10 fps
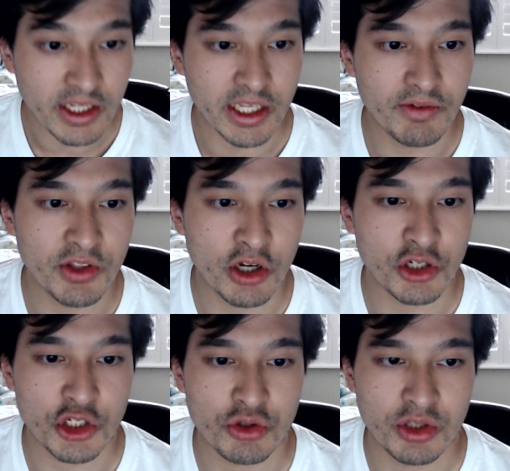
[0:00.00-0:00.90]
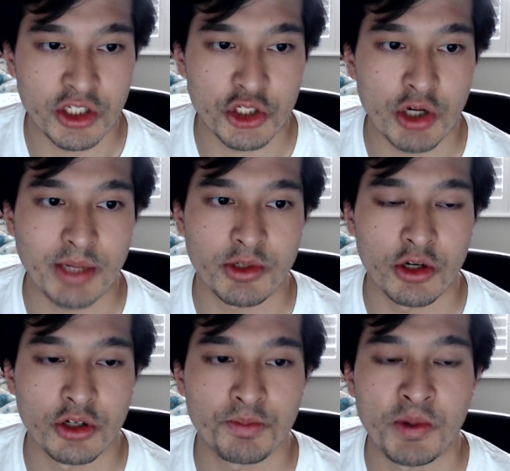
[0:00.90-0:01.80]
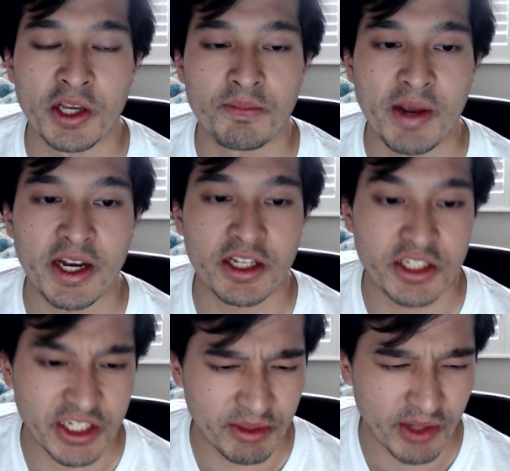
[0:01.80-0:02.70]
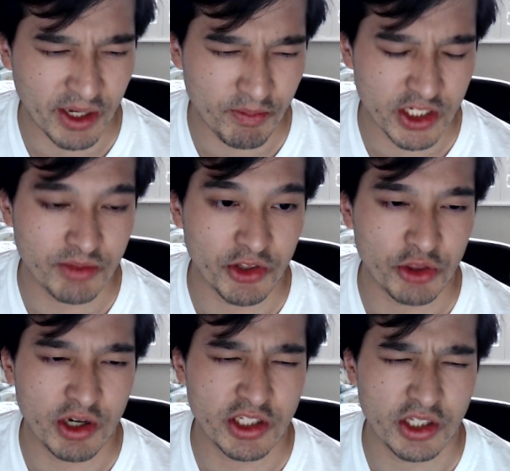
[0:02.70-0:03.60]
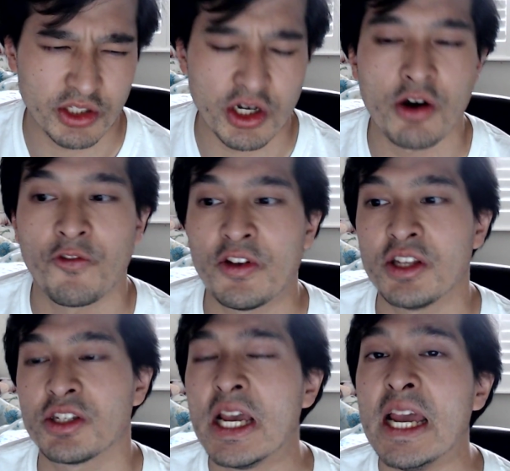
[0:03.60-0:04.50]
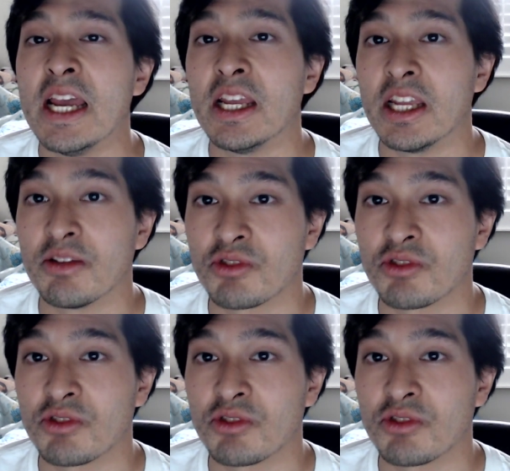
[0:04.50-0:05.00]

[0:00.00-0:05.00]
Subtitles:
the striped earth pig may not seem like much of a threat to the dolphins, if